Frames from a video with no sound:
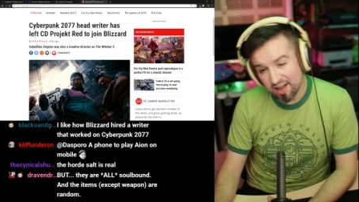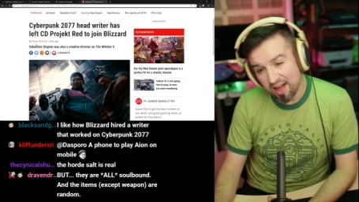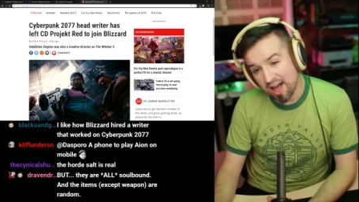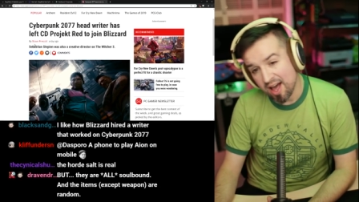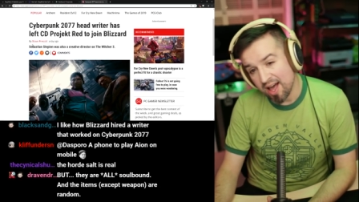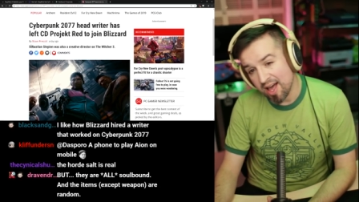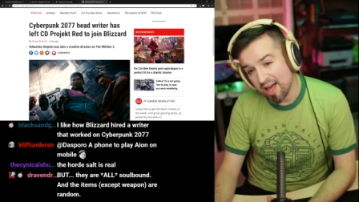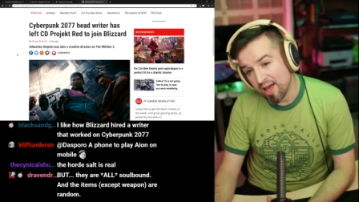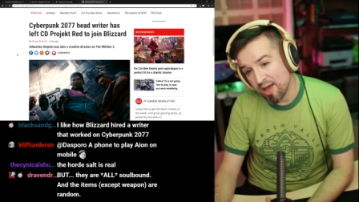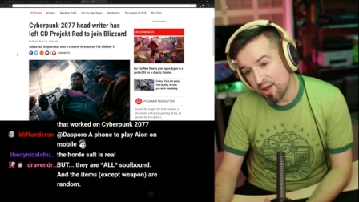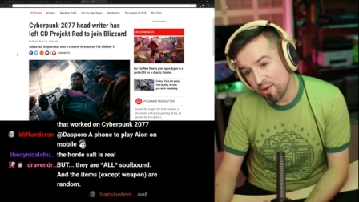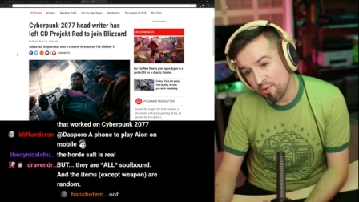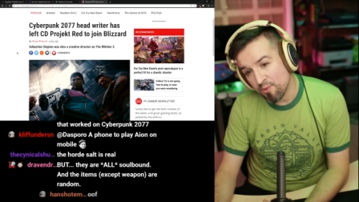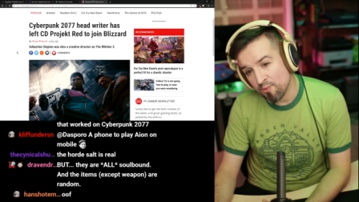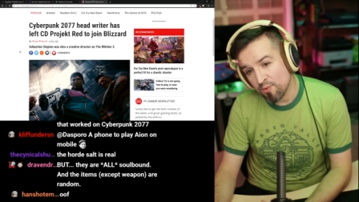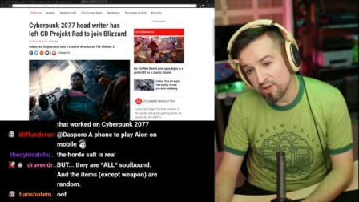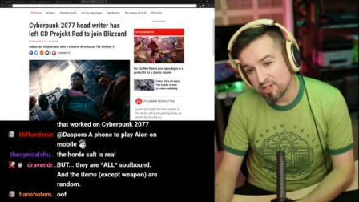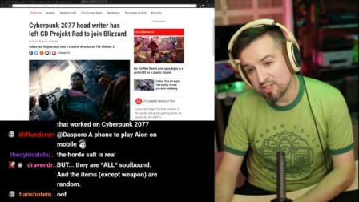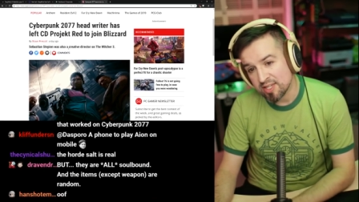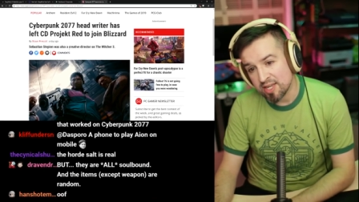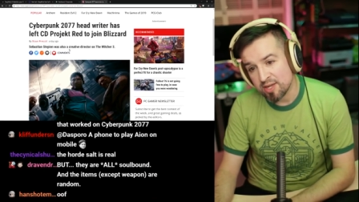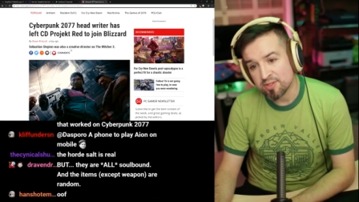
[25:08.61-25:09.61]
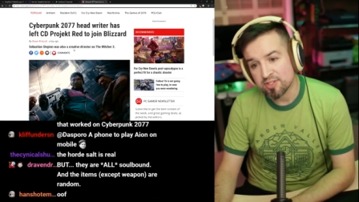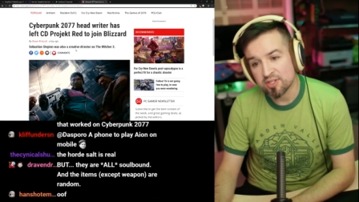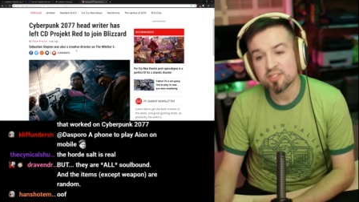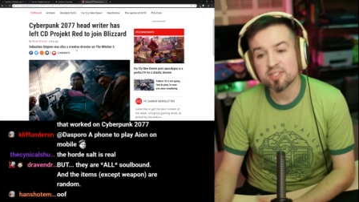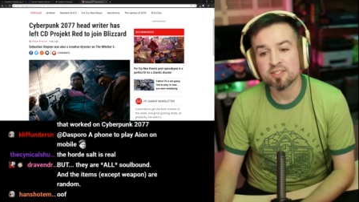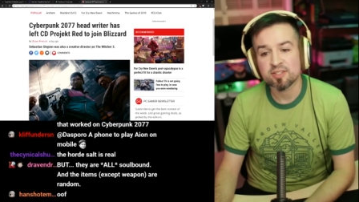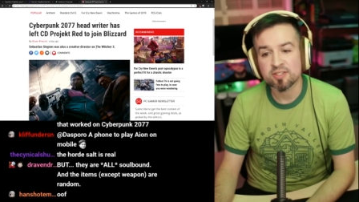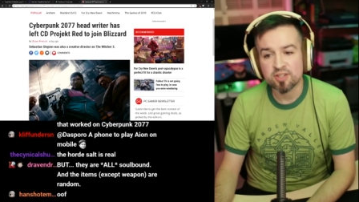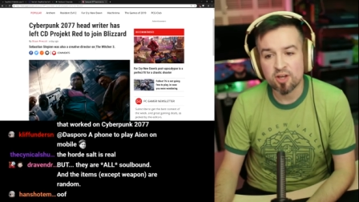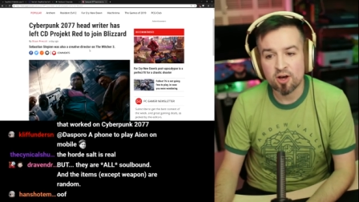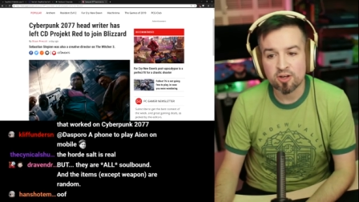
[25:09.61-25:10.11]
says
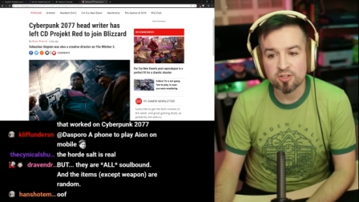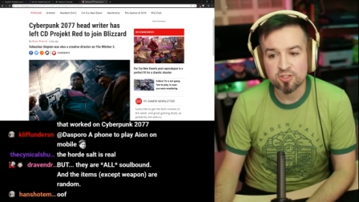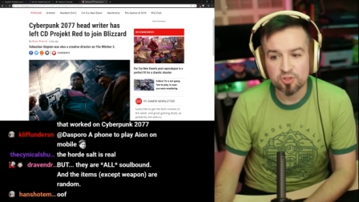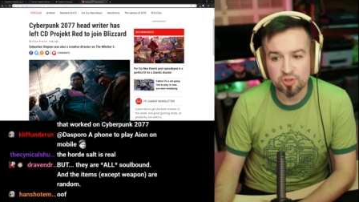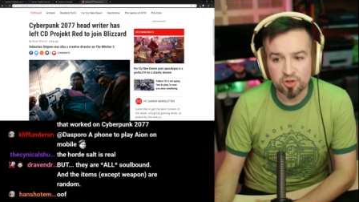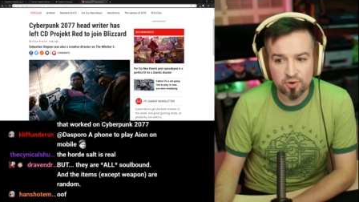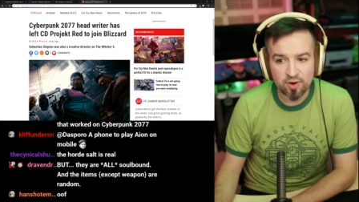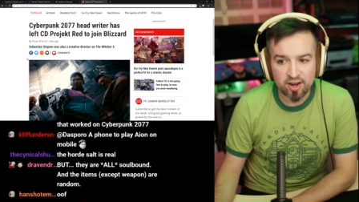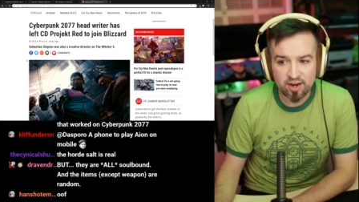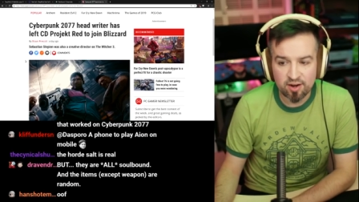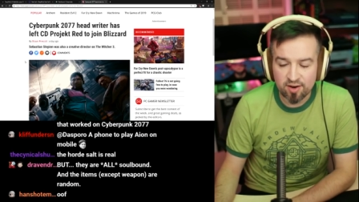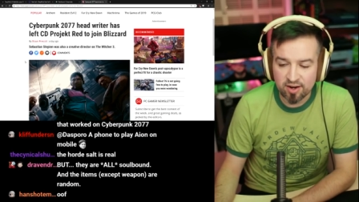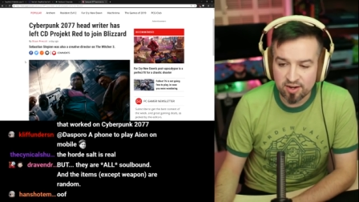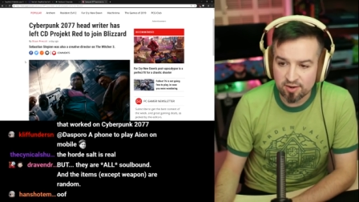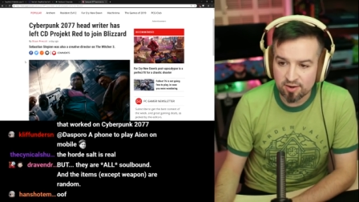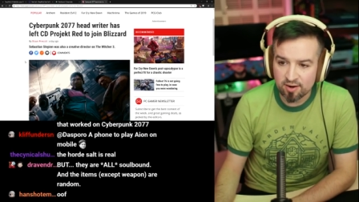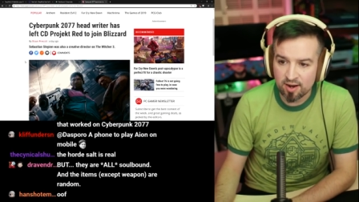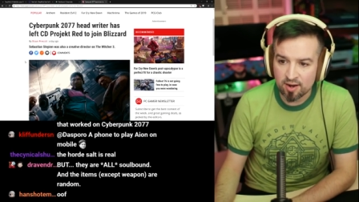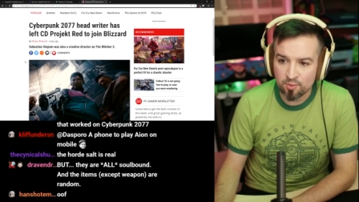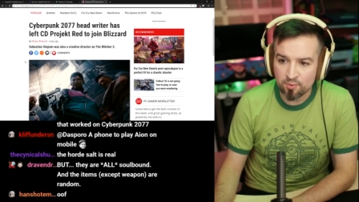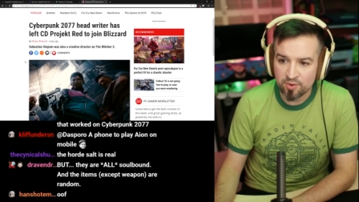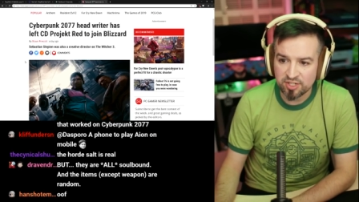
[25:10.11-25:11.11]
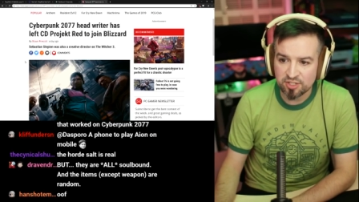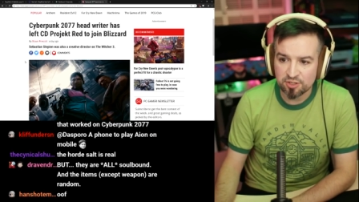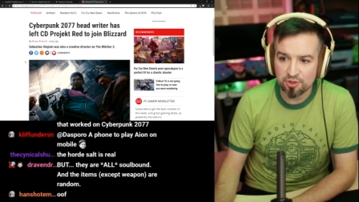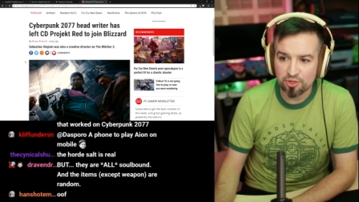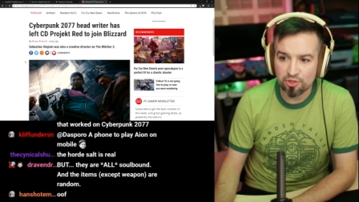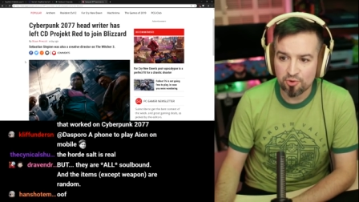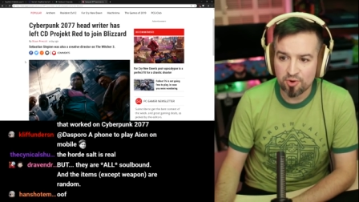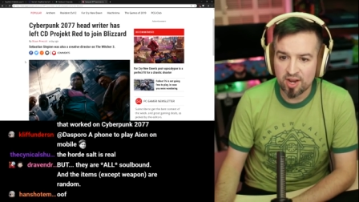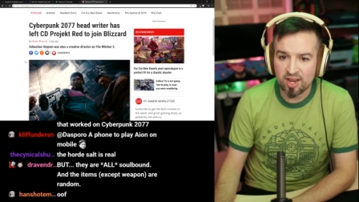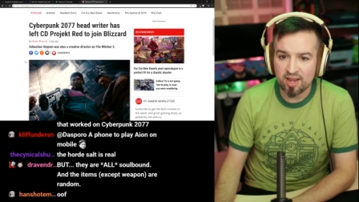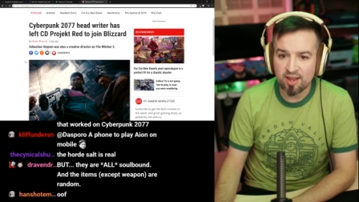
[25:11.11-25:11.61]
he's also the creative director on Witcher
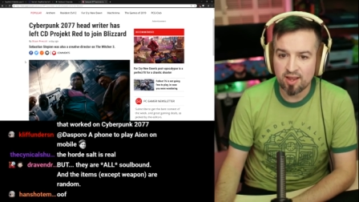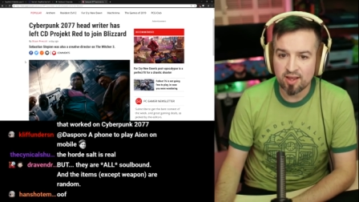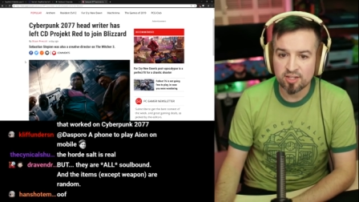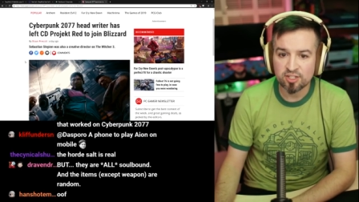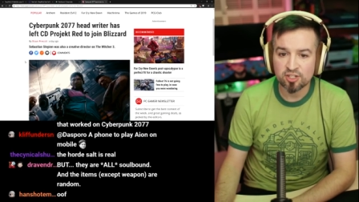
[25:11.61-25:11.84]
3.